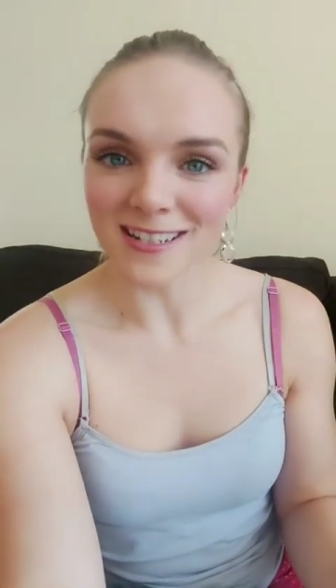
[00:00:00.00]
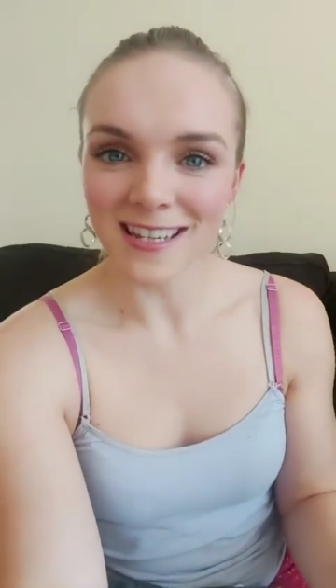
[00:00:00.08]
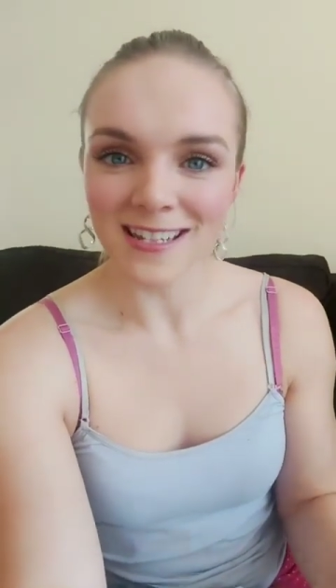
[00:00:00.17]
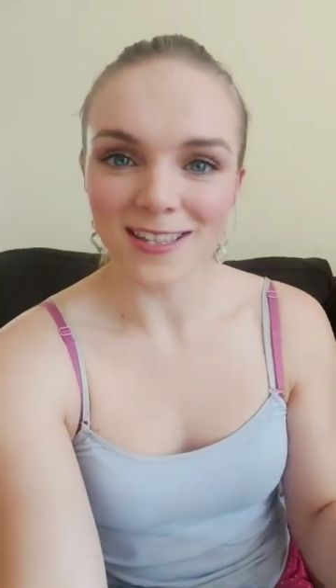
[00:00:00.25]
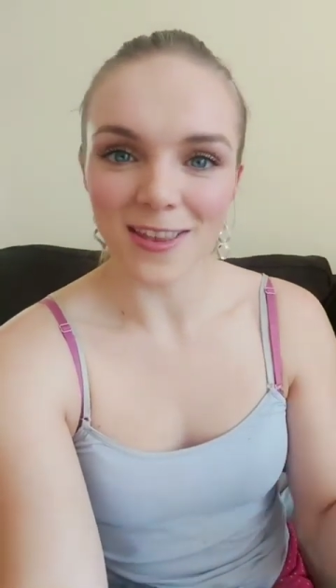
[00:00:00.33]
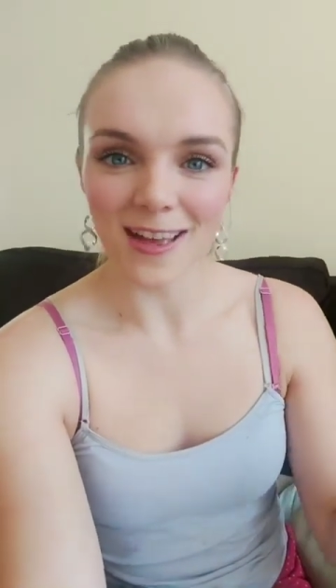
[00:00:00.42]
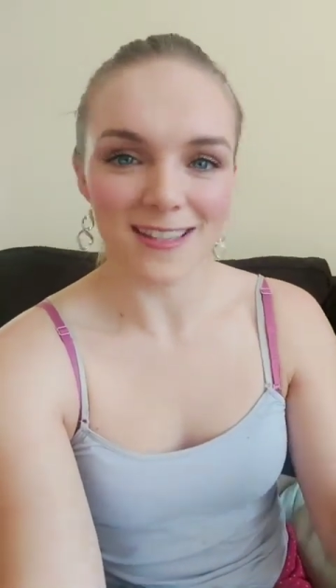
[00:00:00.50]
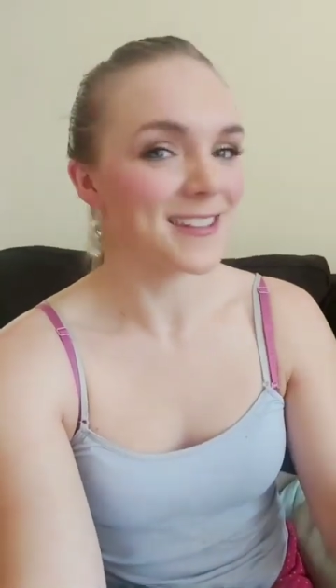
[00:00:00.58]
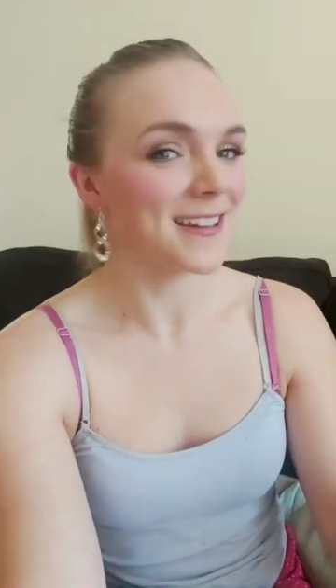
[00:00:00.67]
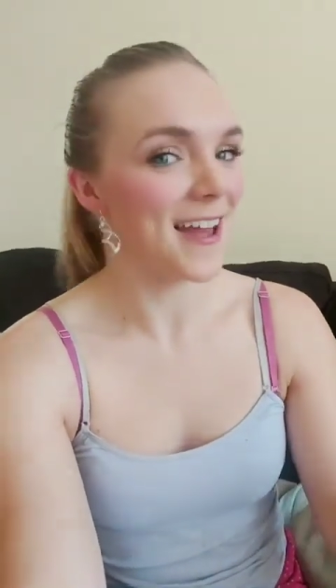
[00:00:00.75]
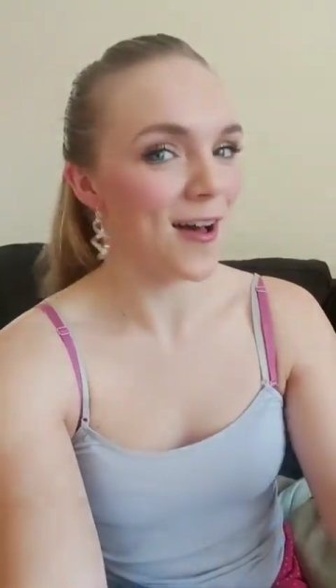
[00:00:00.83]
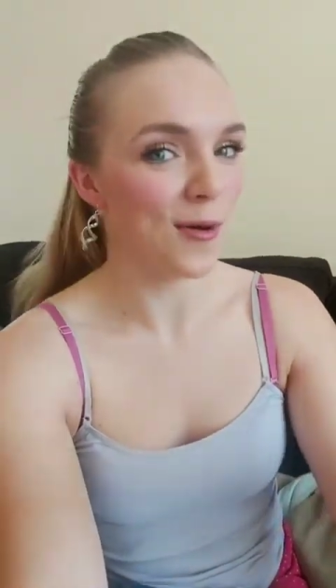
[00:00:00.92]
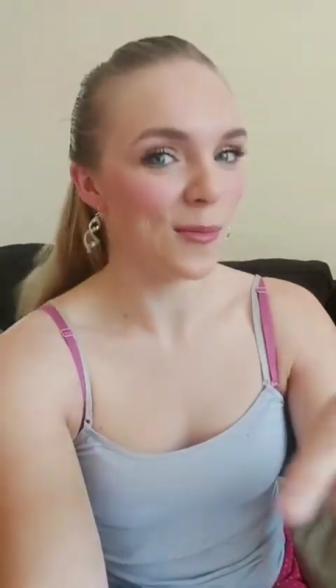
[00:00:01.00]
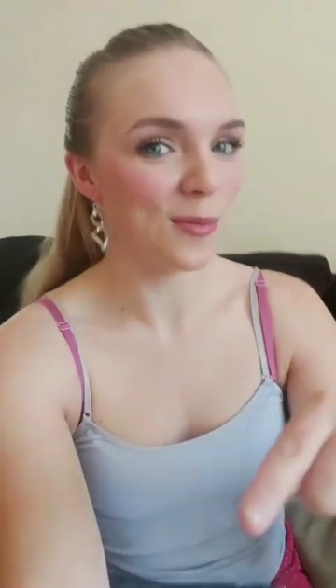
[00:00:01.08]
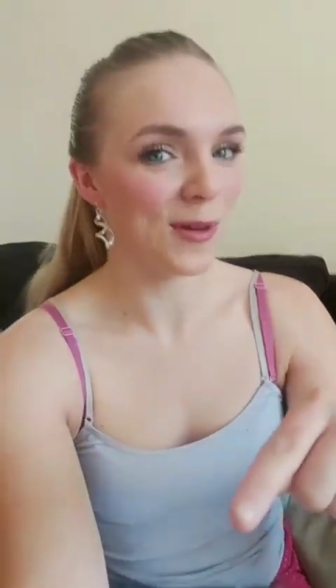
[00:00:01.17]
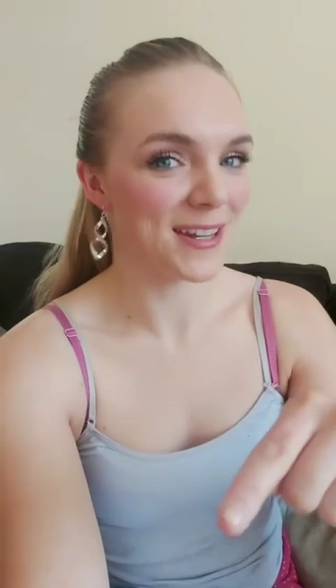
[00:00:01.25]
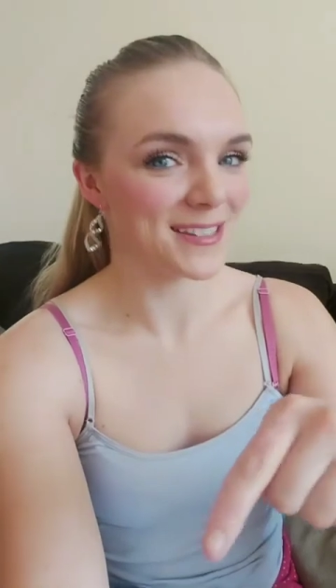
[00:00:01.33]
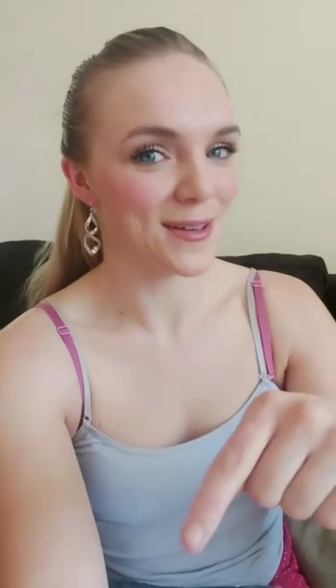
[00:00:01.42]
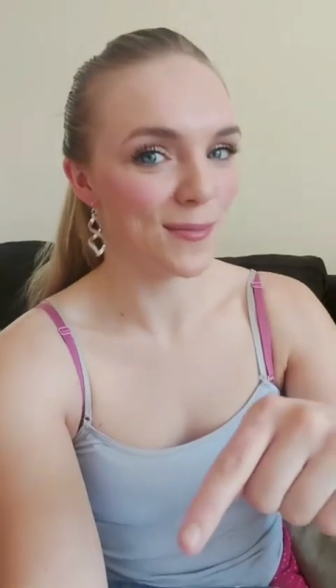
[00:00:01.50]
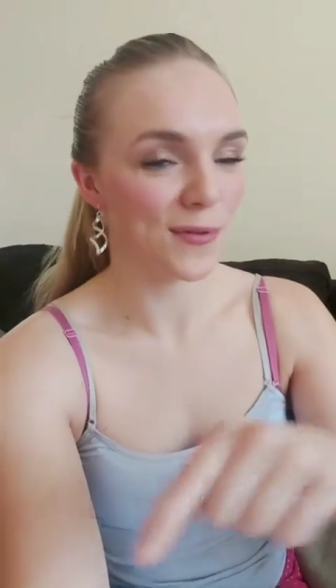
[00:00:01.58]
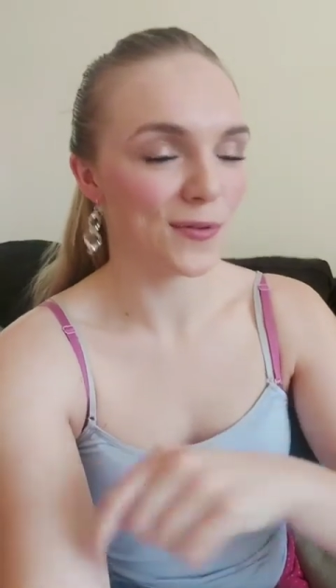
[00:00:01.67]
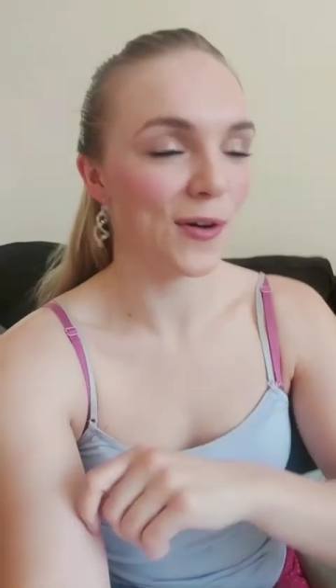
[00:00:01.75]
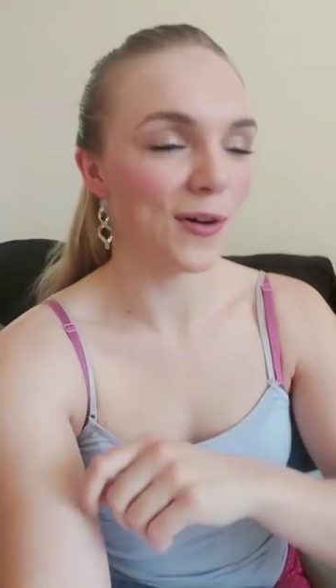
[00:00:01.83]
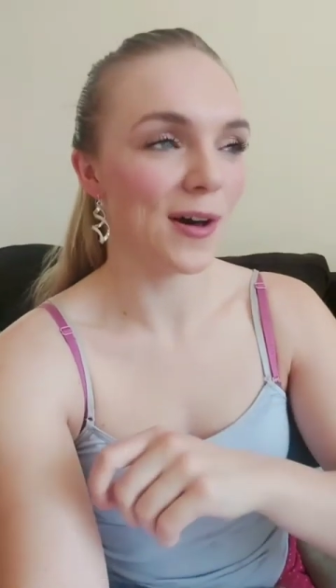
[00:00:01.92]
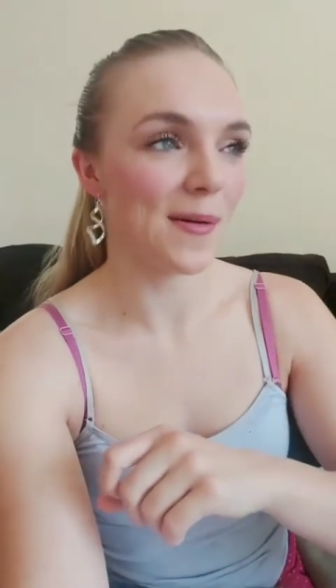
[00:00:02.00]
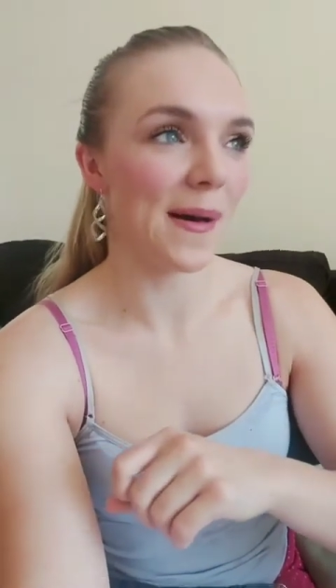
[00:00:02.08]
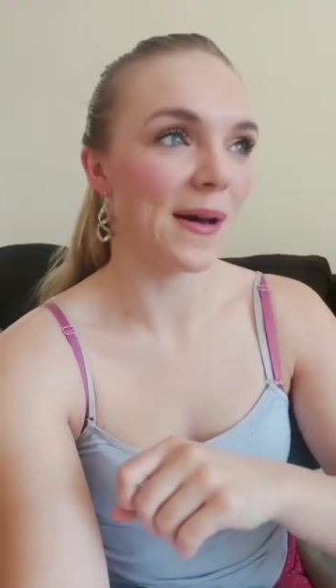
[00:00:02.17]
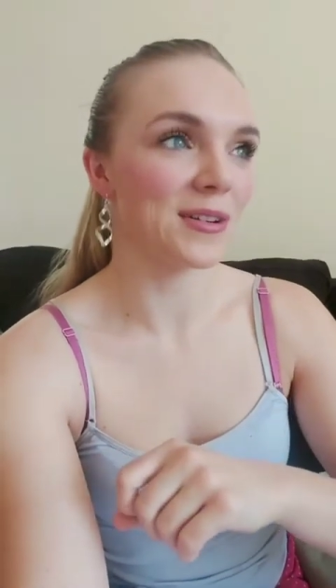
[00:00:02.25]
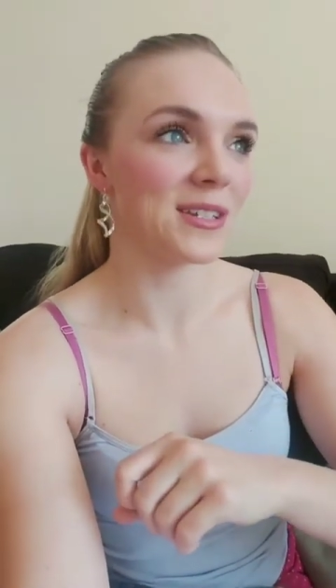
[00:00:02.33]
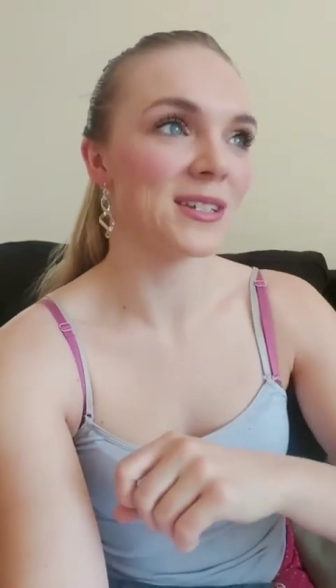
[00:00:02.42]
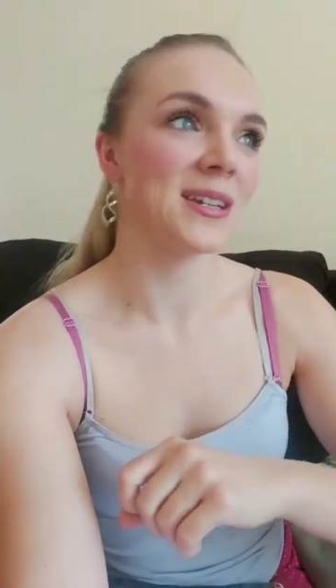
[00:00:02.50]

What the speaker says: So that's going to help what I said before about